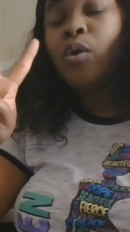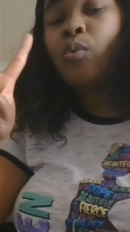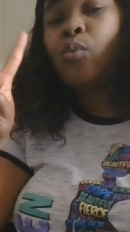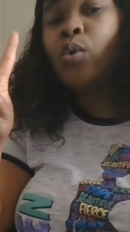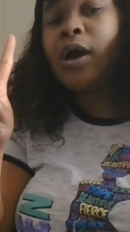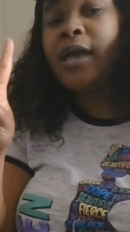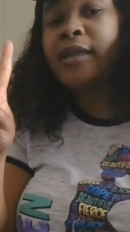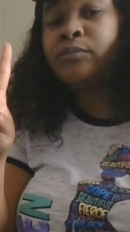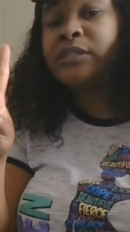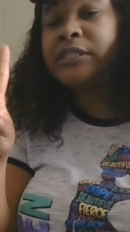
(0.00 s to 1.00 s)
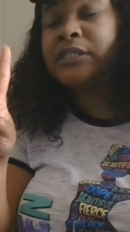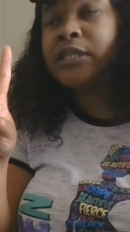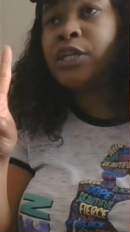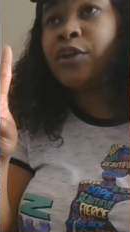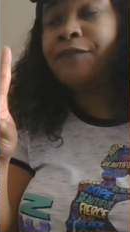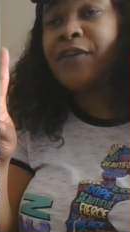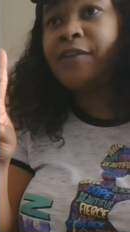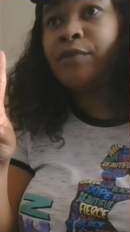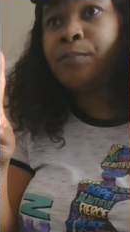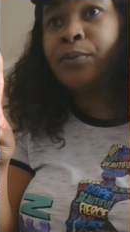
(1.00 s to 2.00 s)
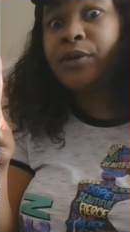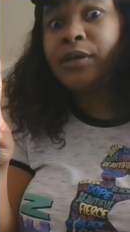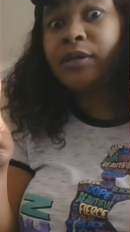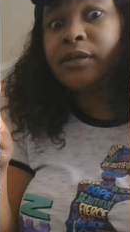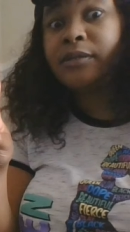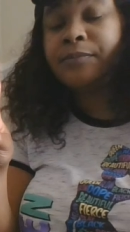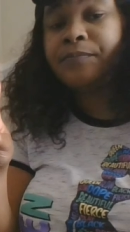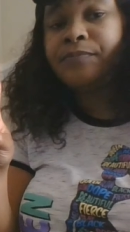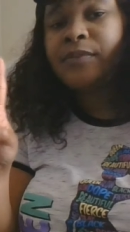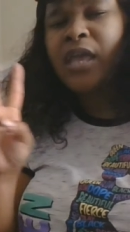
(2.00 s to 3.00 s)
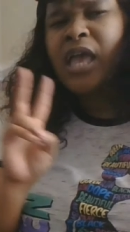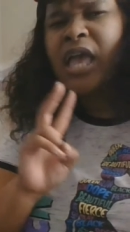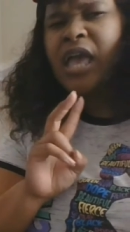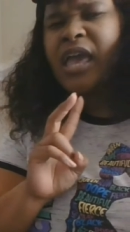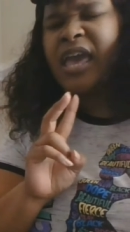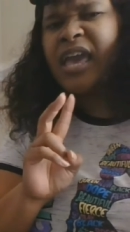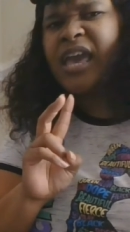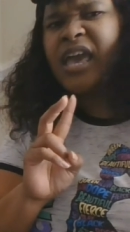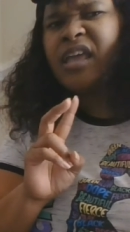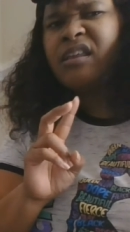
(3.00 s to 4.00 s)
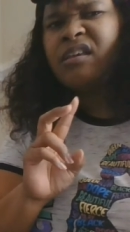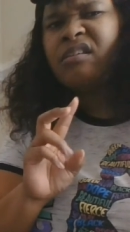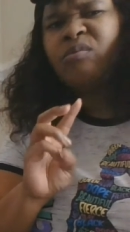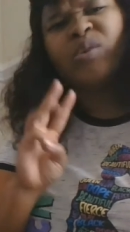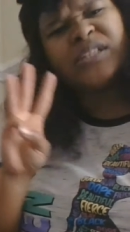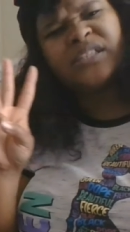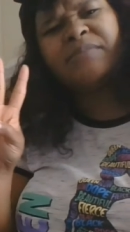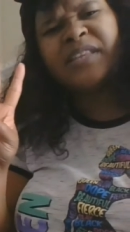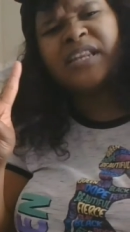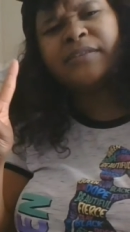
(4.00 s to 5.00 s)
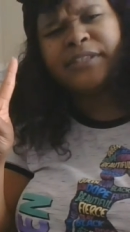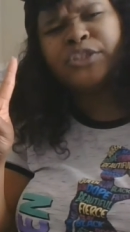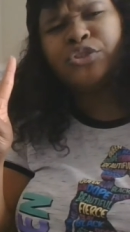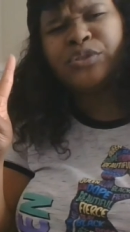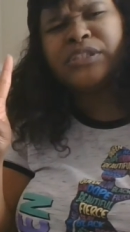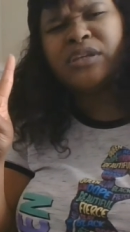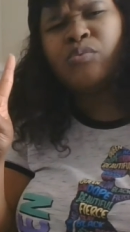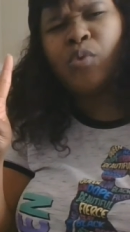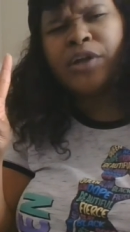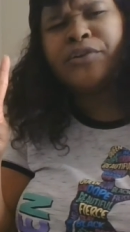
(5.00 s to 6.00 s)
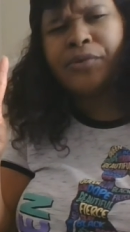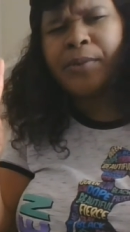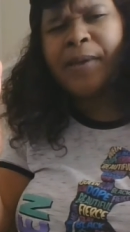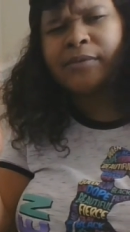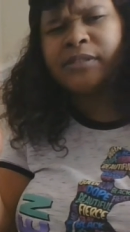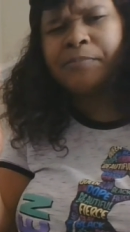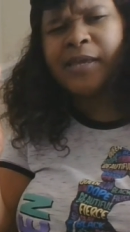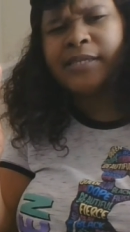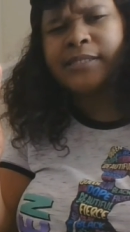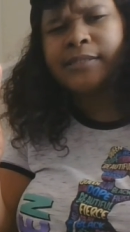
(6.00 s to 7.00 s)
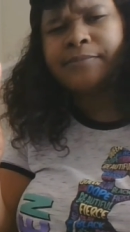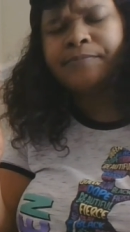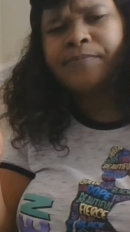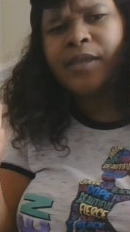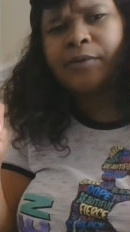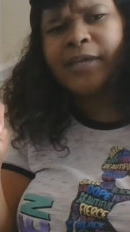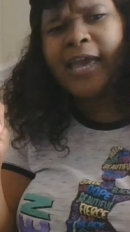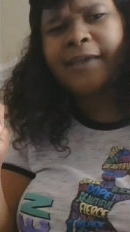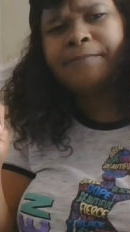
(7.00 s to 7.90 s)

What was your favorite book? And what's something else that you still wonder about space? Okay?